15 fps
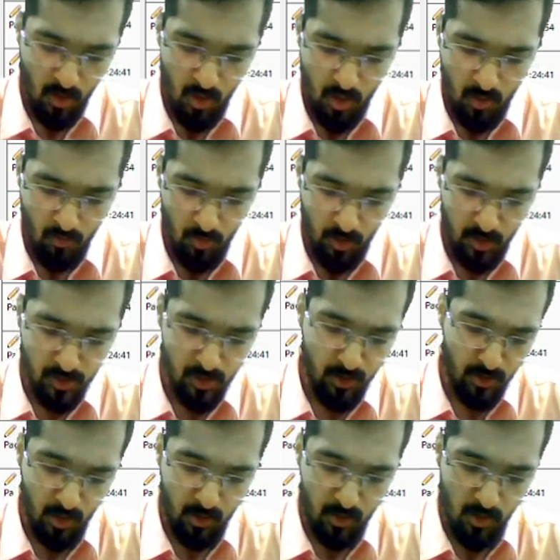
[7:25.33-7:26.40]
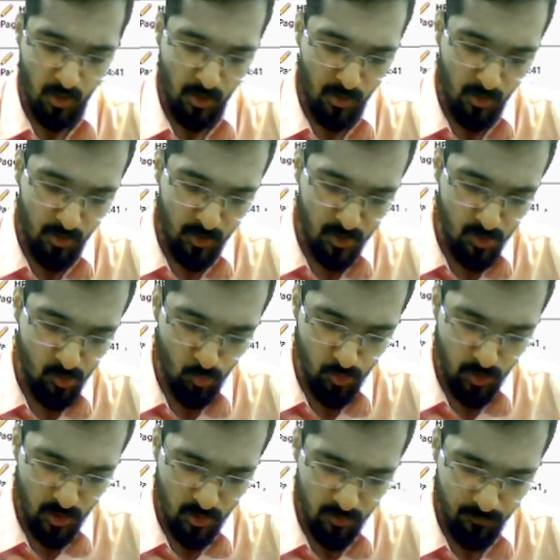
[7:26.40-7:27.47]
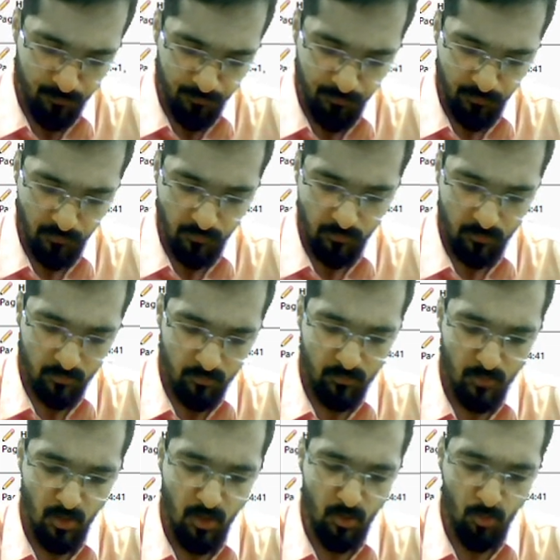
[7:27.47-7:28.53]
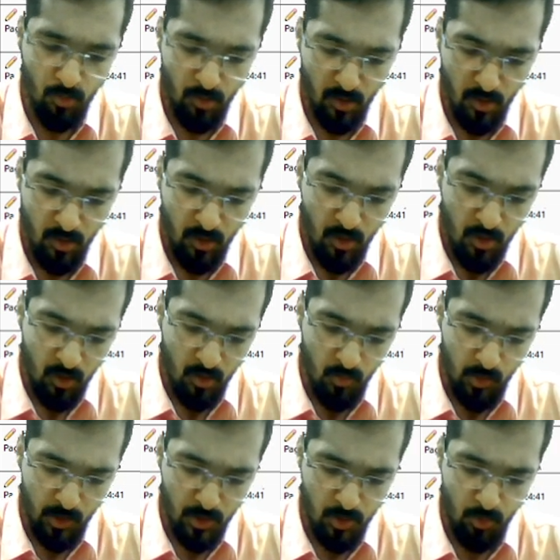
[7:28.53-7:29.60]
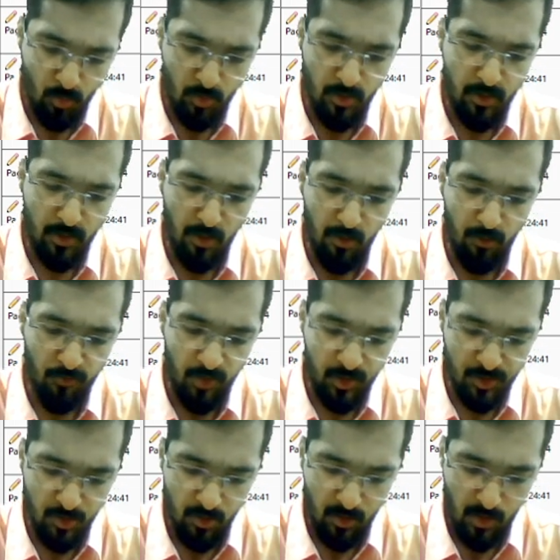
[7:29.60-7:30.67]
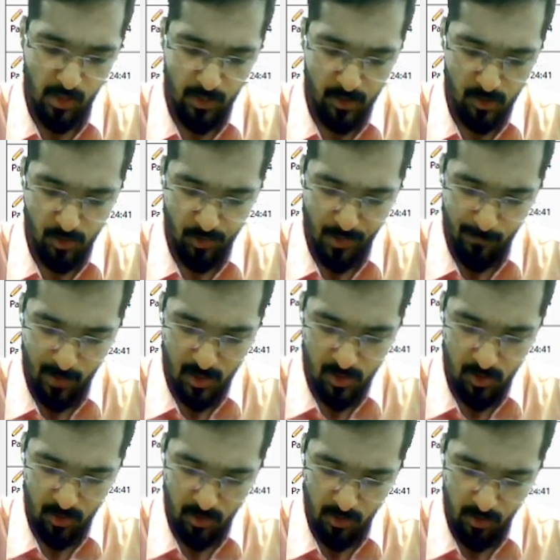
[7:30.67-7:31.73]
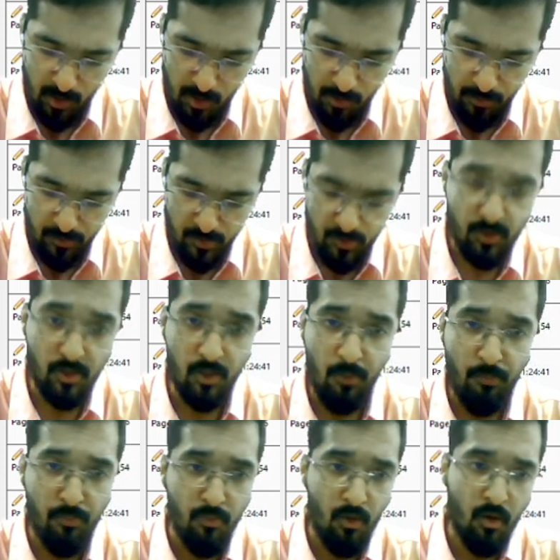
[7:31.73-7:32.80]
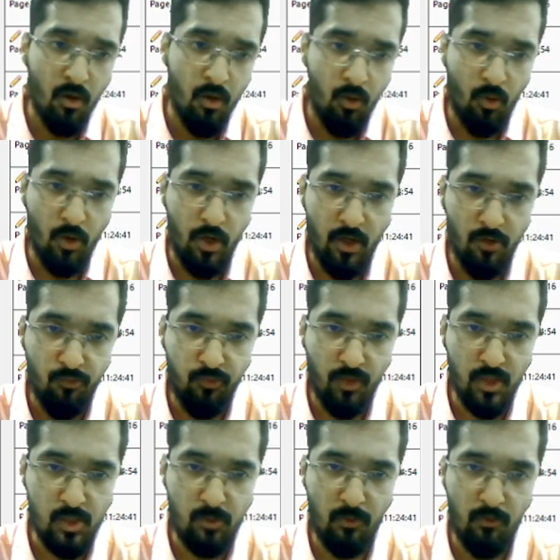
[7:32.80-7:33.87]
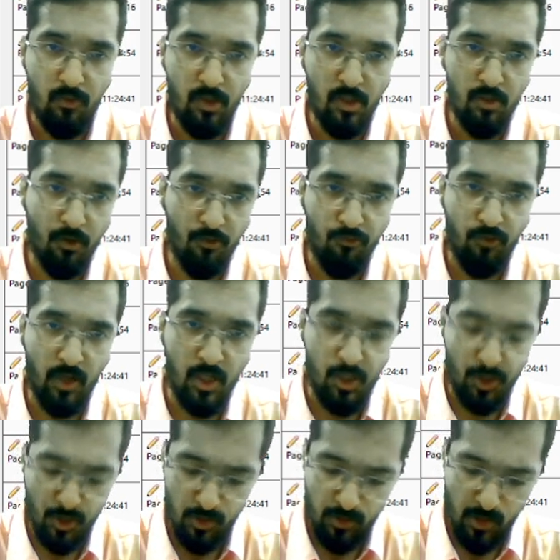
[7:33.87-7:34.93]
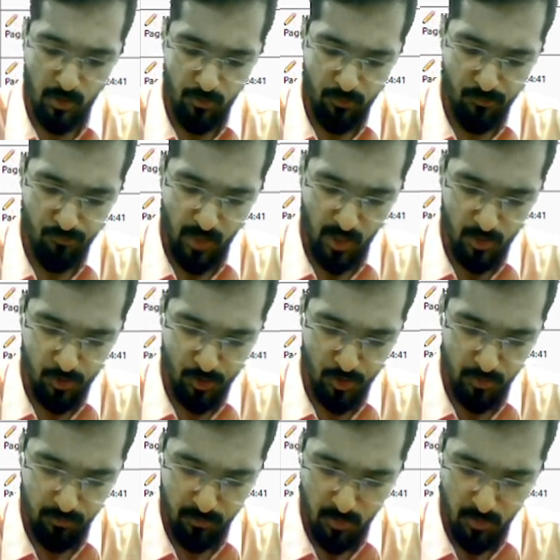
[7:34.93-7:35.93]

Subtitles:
What is inductor and its uses? Okay, what is total internal friction, light. Capacitor and resistor. Okay, difference between reflection and refraction.